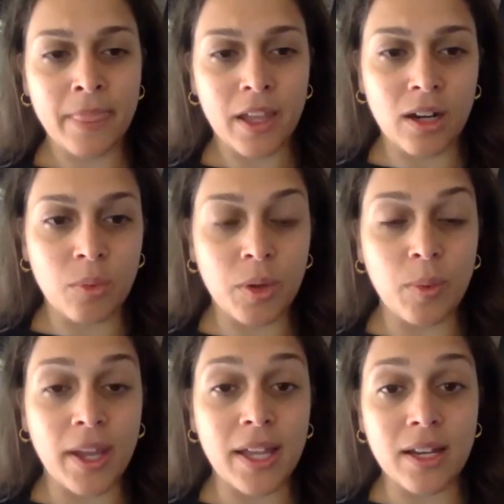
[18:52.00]
And are we
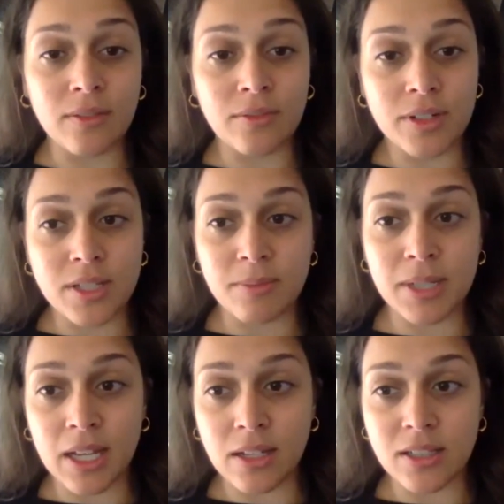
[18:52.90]
waiting for
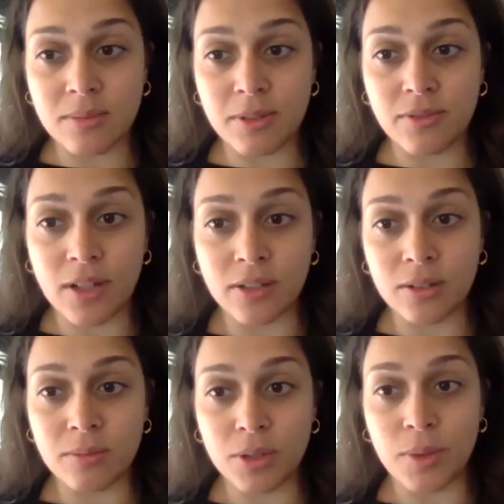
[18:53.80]
somebody else to be
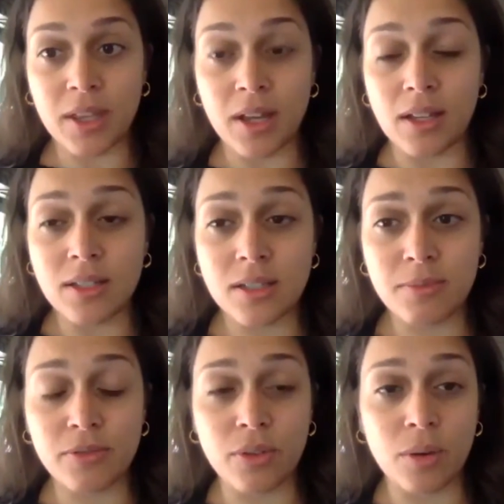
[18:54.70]
vulnerable with us
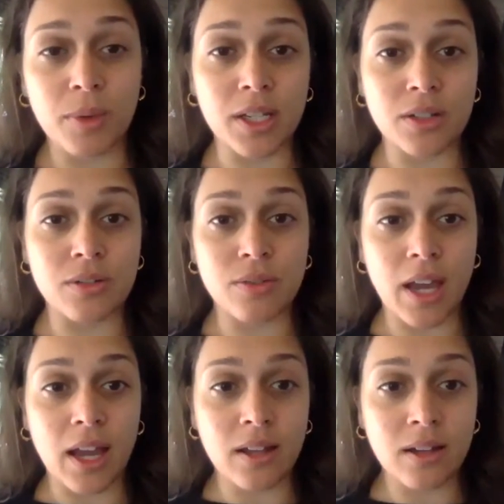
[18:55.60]
before we can do
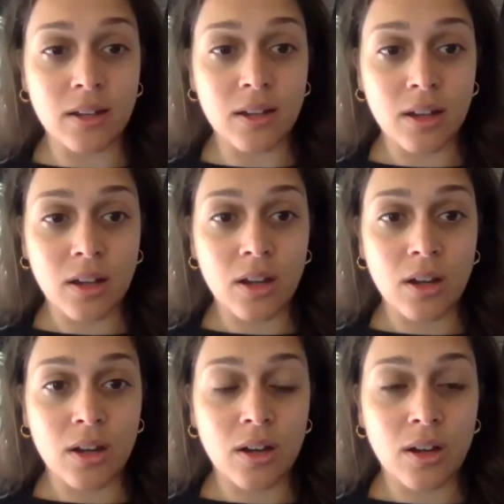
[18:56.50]
that?
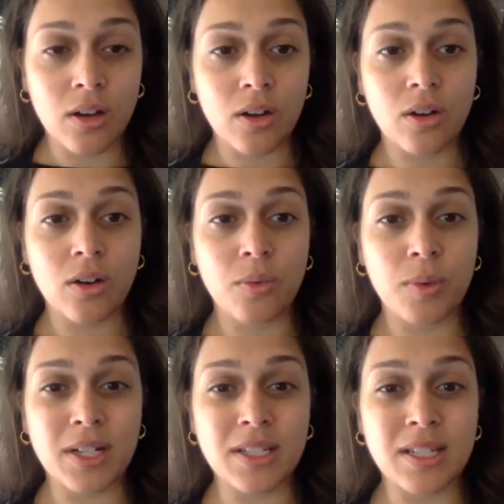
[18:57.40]

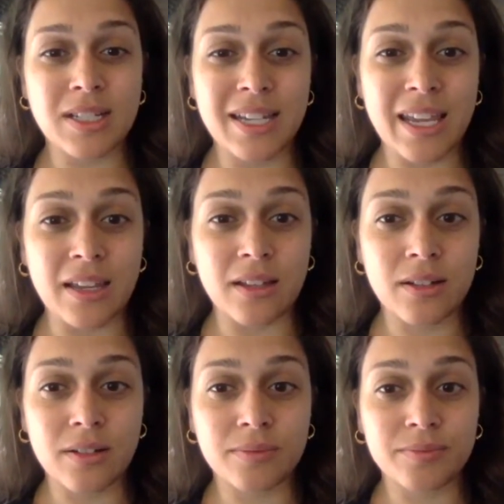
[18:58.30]
What does it take?
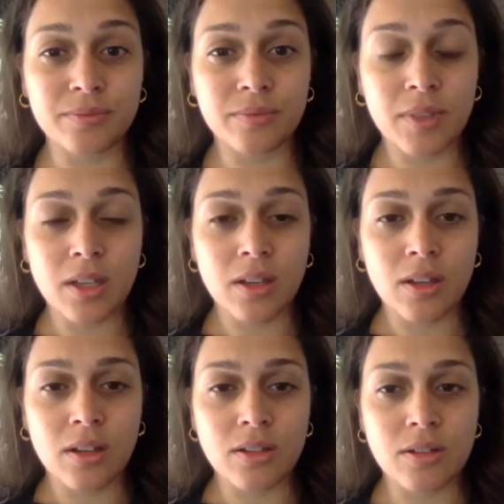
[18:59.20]

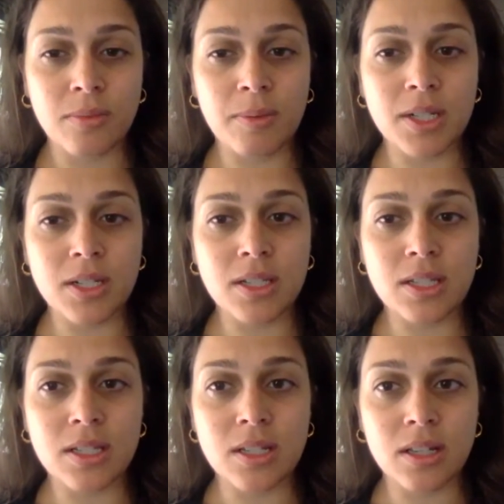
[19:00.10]
So maybe
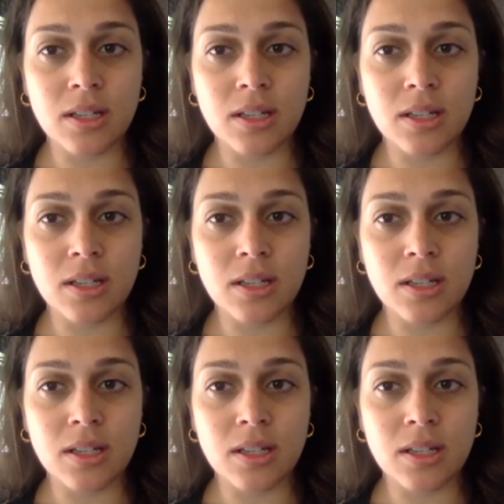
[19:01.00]
just